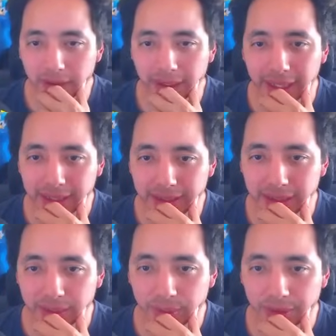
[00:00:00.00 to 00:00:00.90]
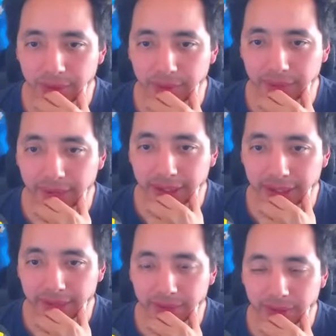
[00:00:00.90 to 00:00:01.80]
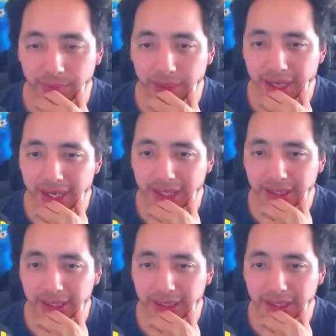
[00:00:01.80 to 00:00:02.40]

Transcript: ASD will then revive our Plague.